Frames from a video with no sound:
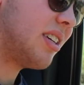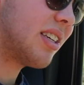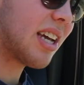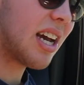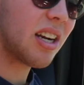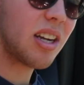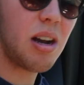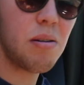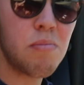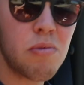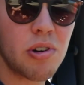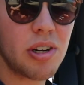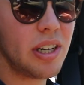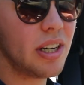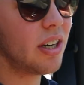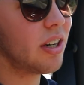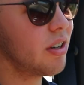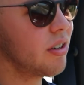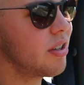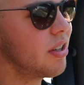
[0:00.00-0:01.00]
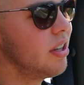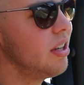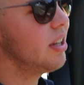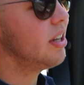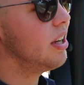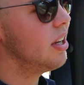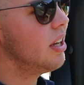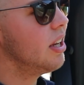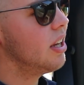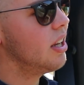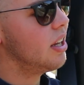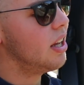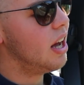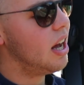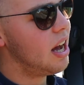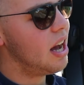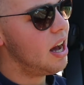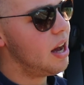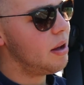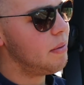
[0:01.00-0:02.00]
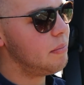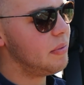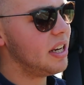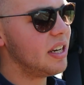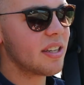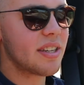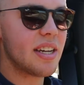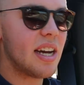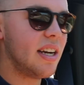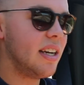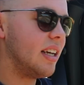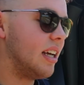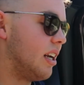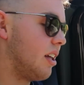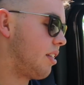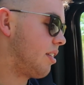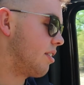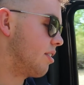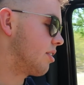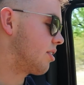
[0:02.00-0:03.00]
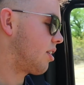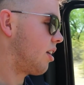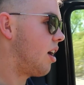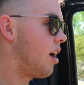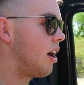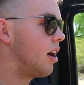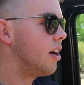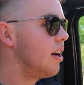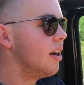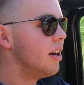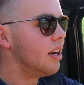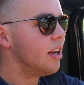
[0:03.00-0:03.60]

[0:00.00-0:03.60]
he's got a couple more years. They decided to get a third car.